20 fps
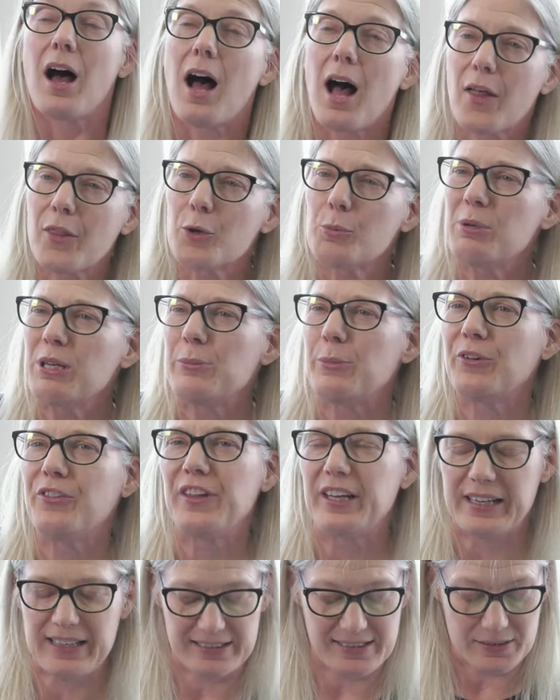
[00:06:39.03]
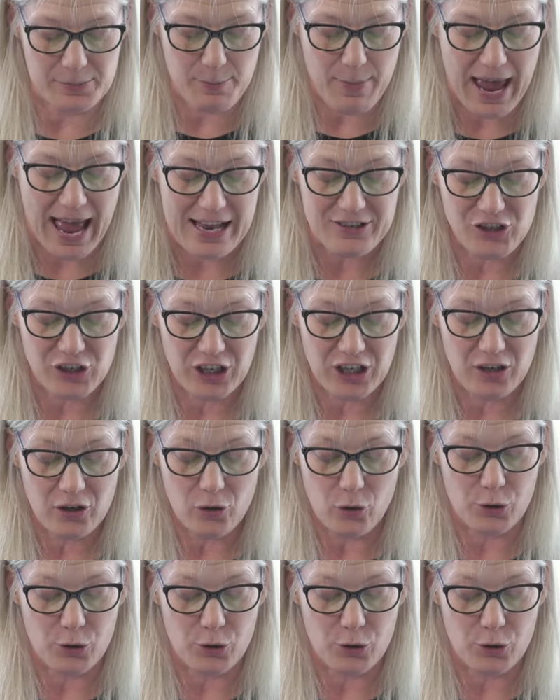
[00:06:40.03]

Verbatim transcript: Other people think it's magic